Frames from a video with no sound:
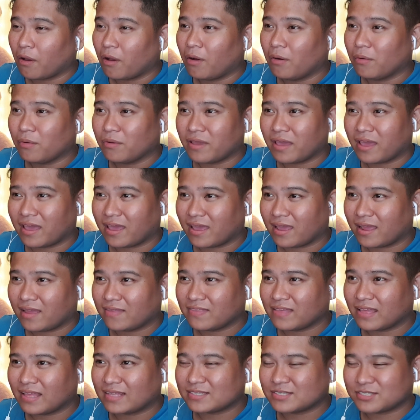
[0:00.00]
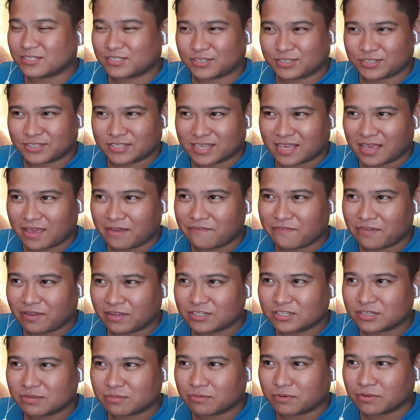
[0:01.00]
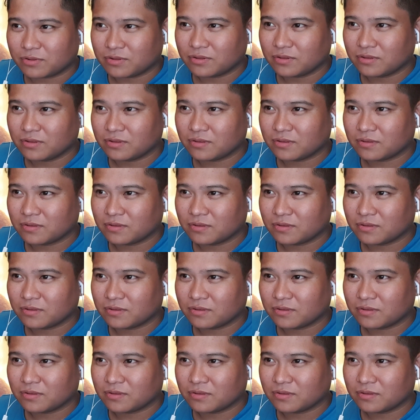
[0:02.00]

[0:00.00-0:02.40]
Okay, that's a tame vegetable.